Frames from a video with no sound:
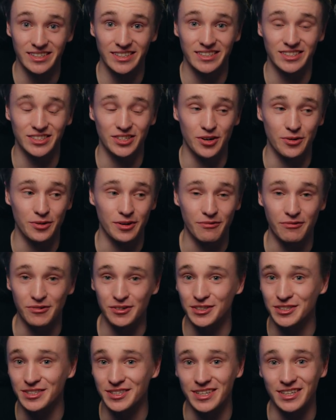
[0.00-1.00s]
So the
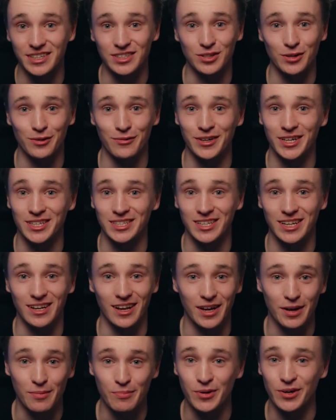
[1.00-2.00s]
first thing is obviously
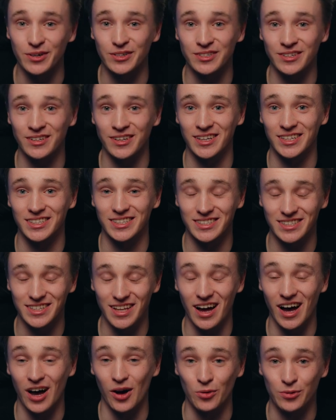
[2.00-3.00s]
personalized
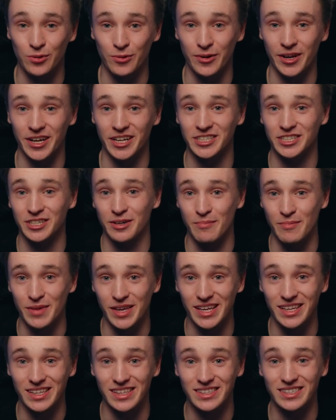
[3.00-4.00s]
outreach
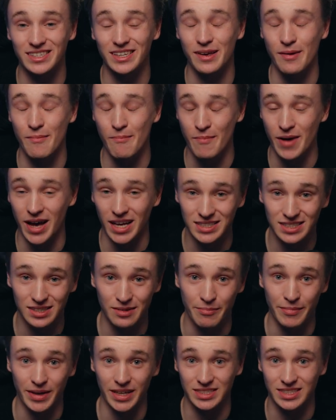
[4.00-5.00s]
beats mass
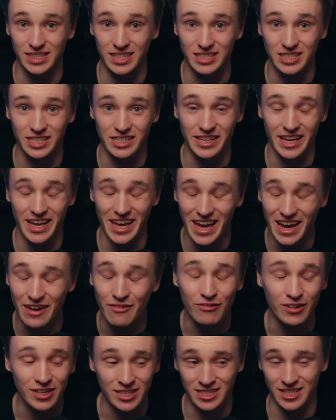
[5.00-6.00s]
messaging
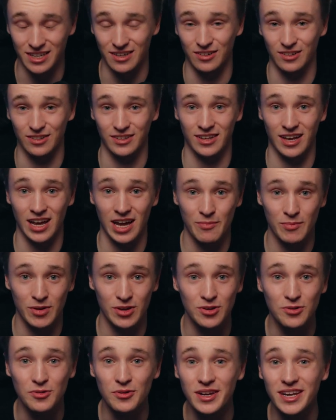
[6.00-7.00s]
every single time.
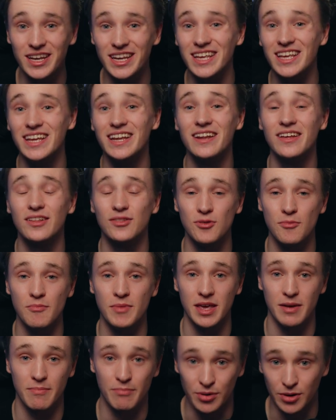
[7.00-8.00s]
You need to
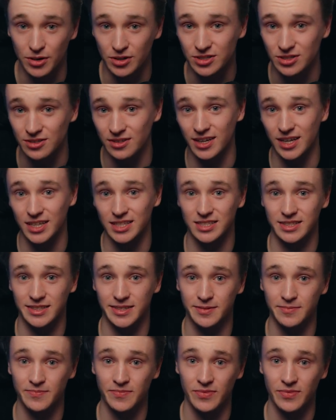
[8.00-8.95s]
be personalized.